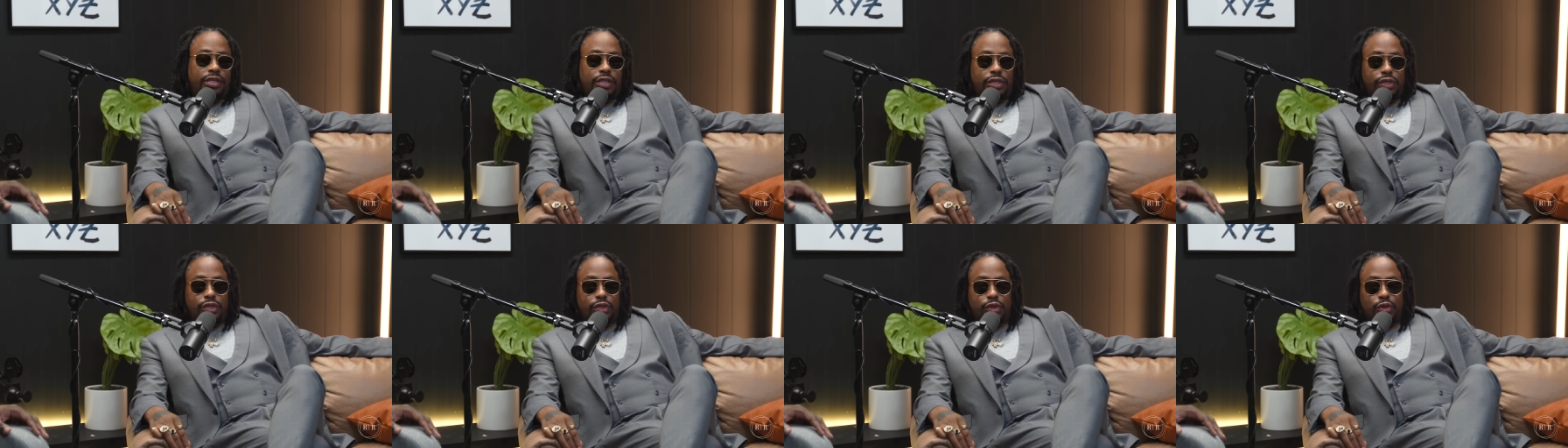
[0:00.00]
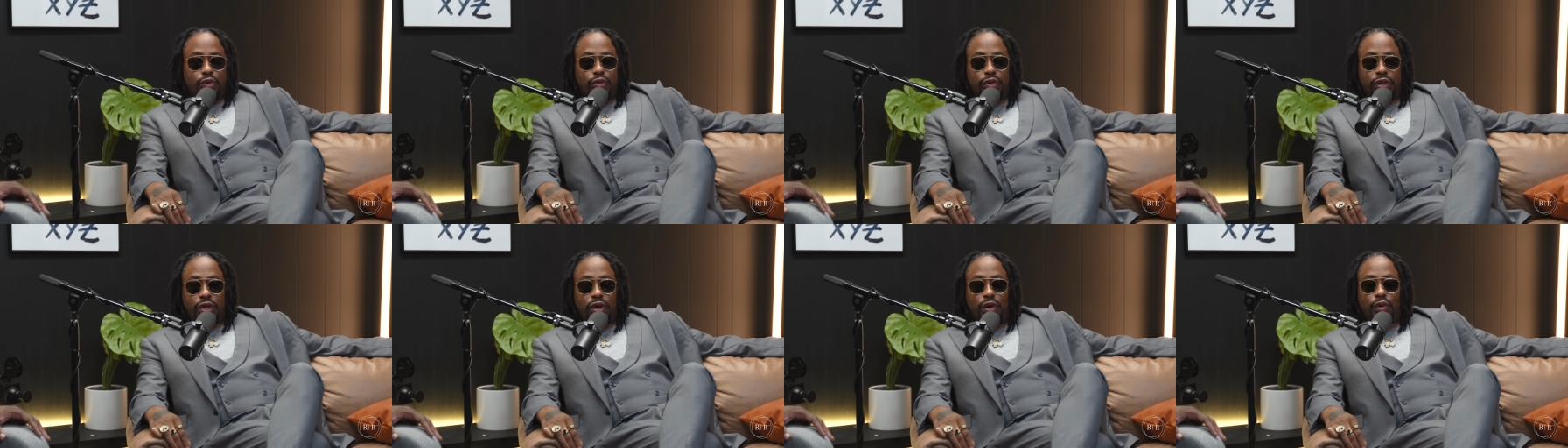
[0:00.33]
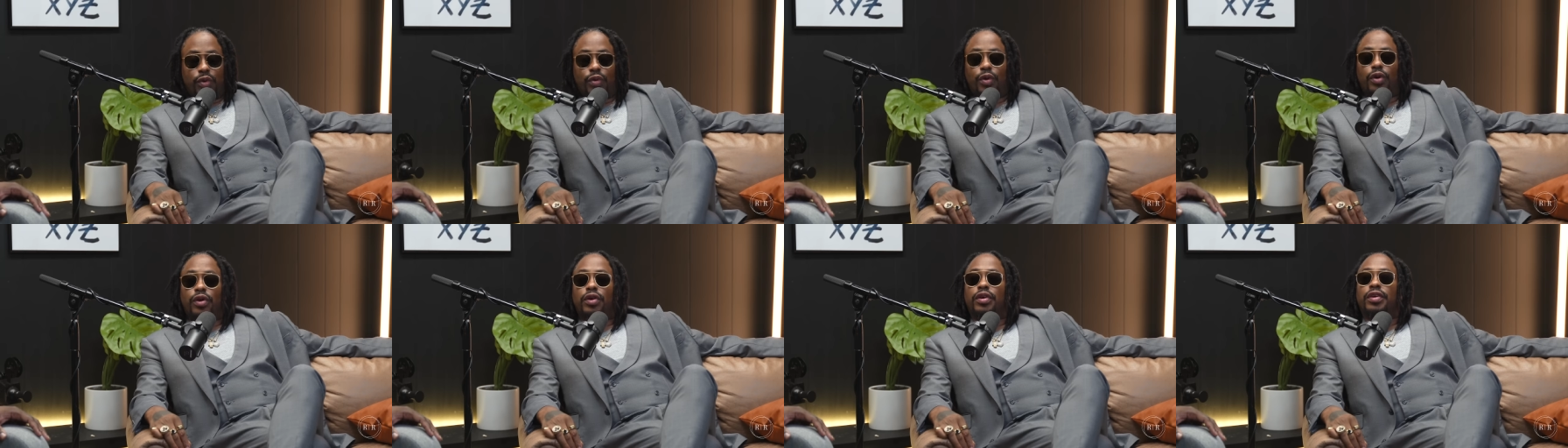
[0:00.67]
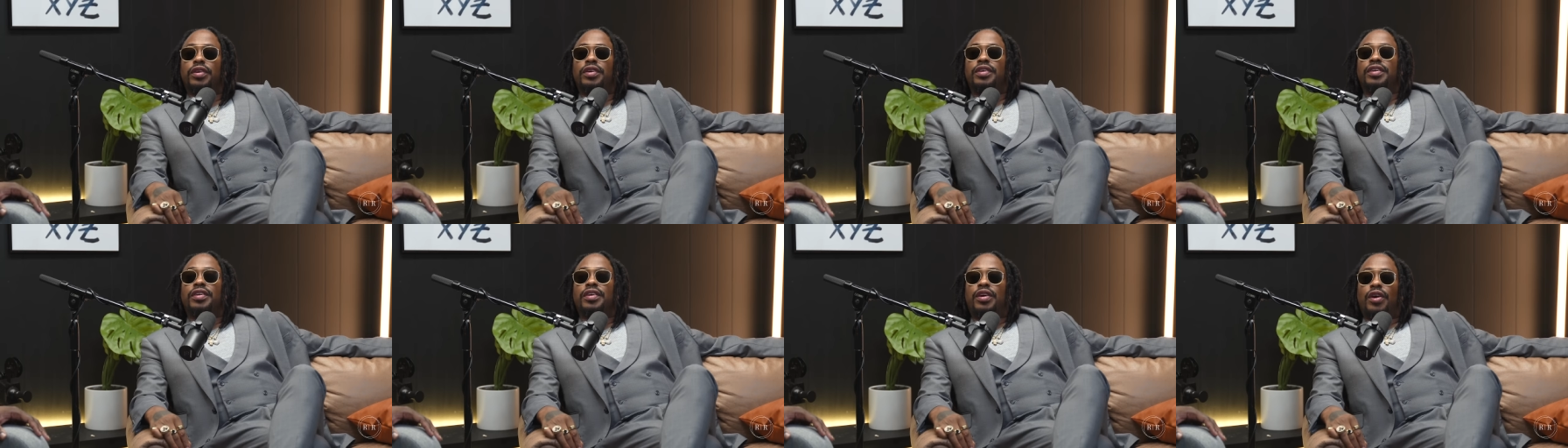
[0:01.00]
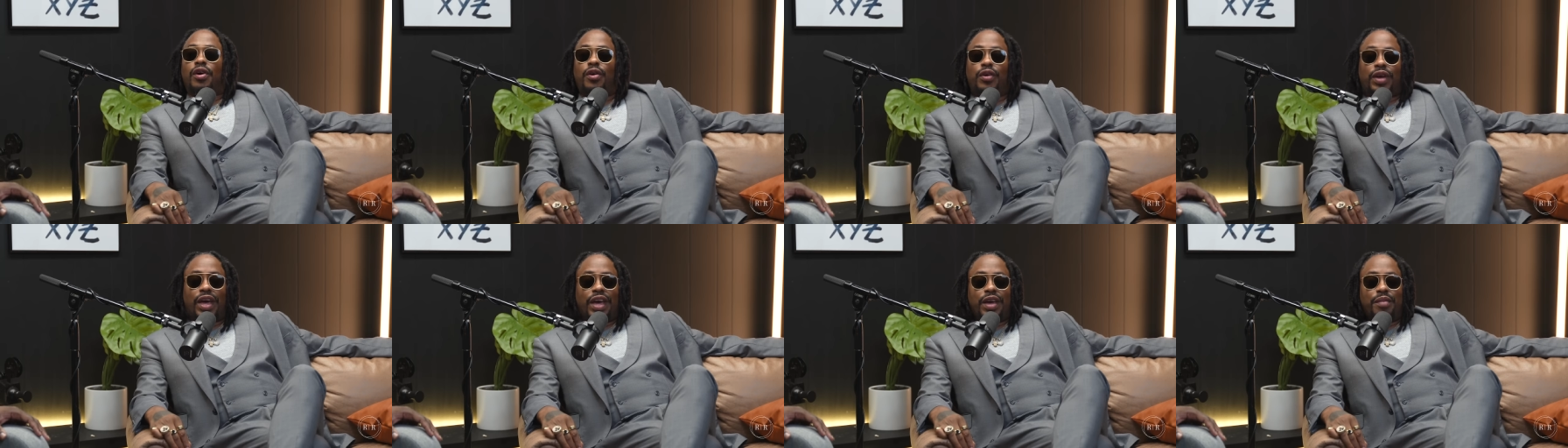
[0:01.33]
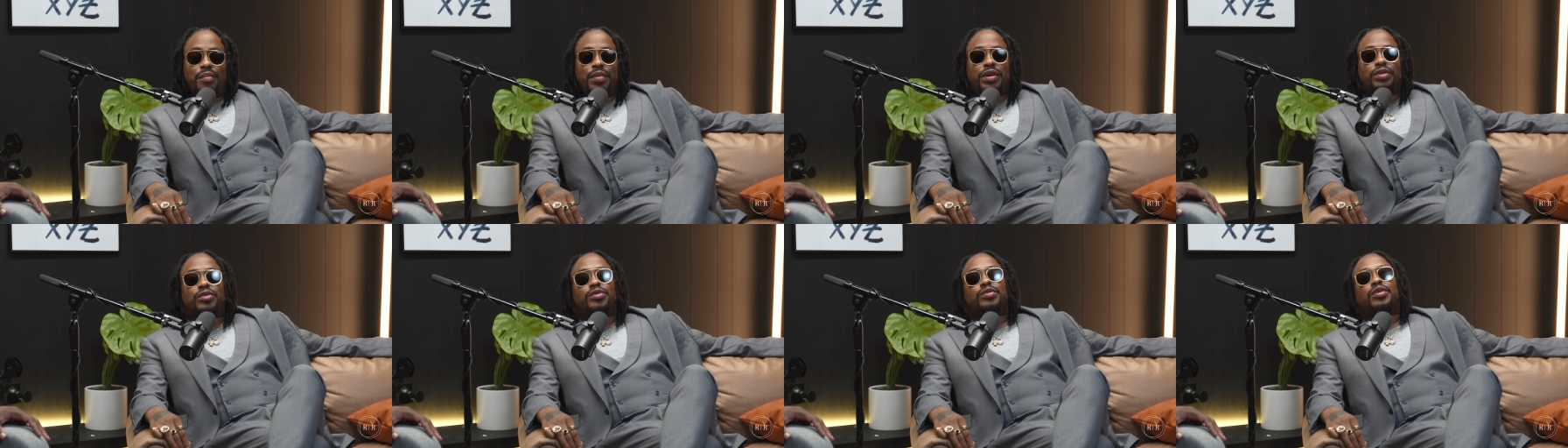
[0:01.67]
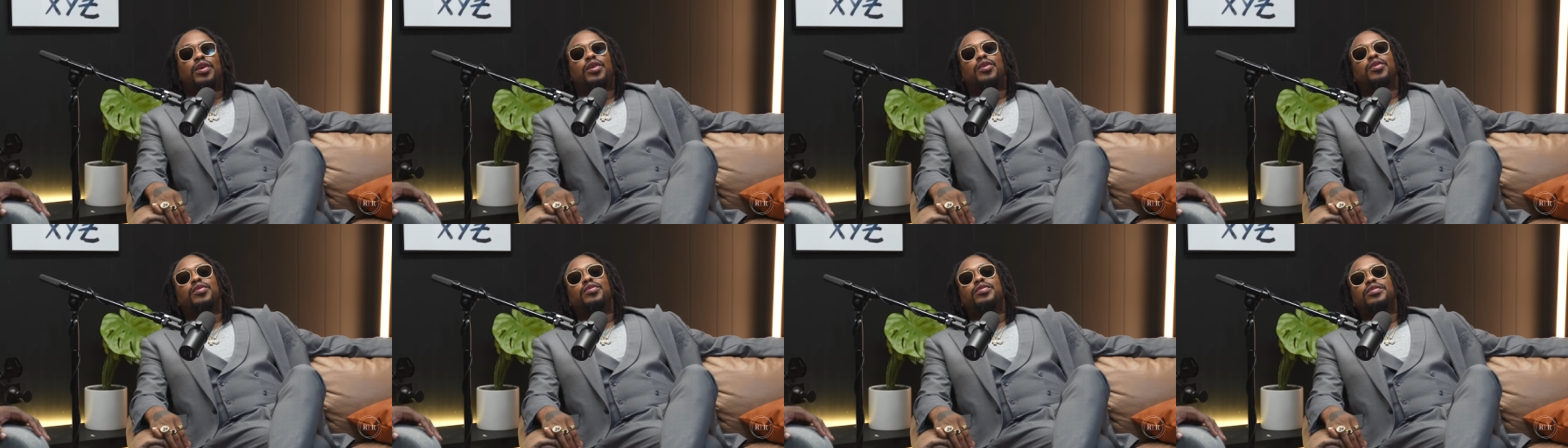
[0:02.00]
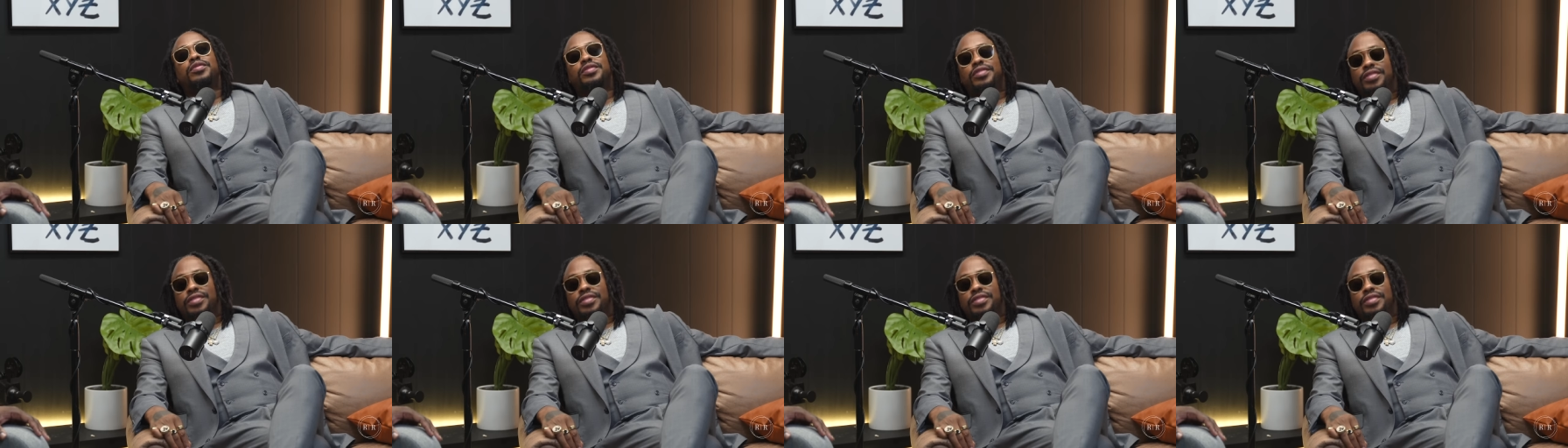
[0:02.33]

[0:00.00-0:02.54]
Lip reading: to the studio, or, okay, mental note.